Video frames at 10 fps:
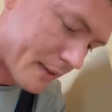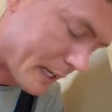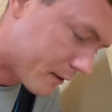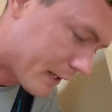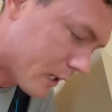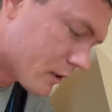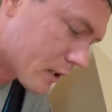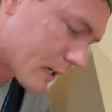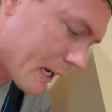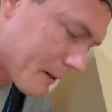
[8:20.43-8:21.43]
Uh, that'll, that'll
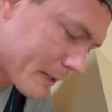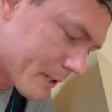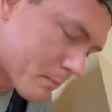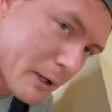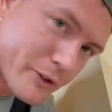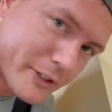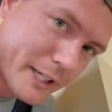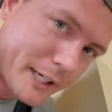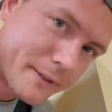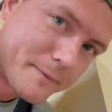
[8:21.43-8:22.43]
look, I mean, mostly
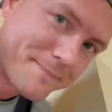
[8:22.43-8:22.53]
done.